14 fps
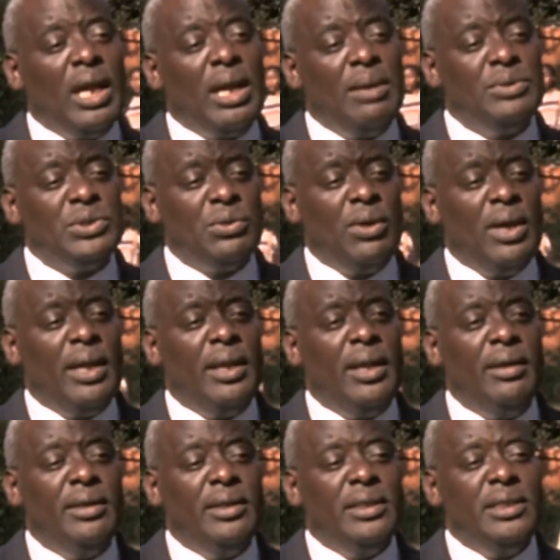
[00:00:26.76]
comes to
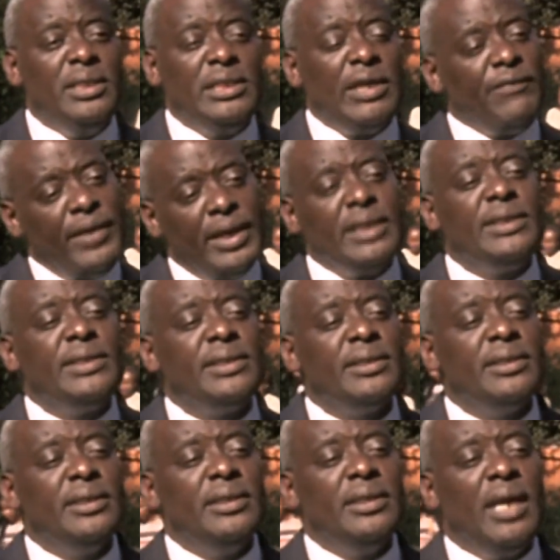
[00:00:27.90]
Uganda, it affects
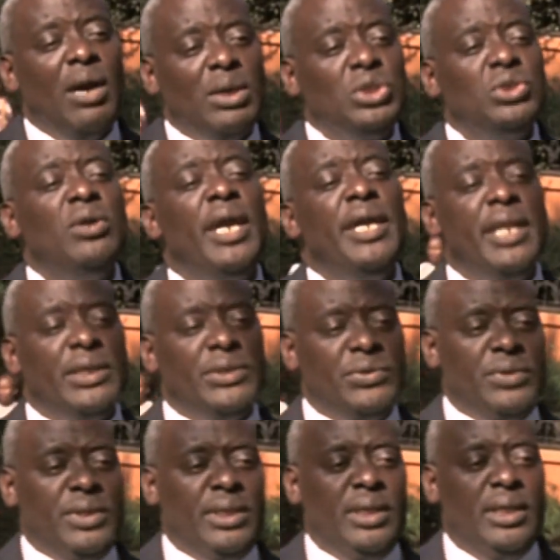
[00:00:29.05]
our sugar
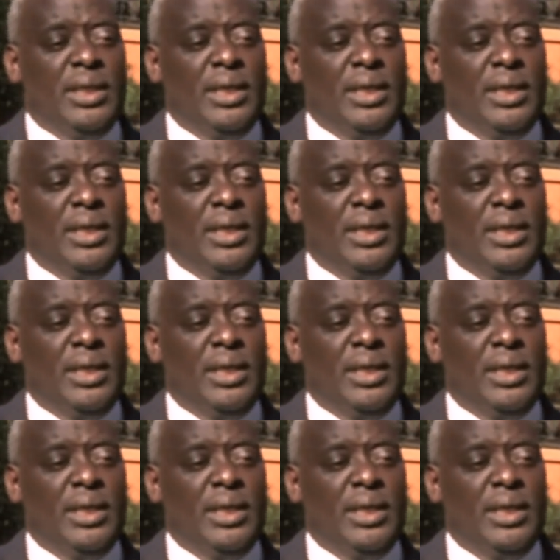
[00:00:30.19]
industry,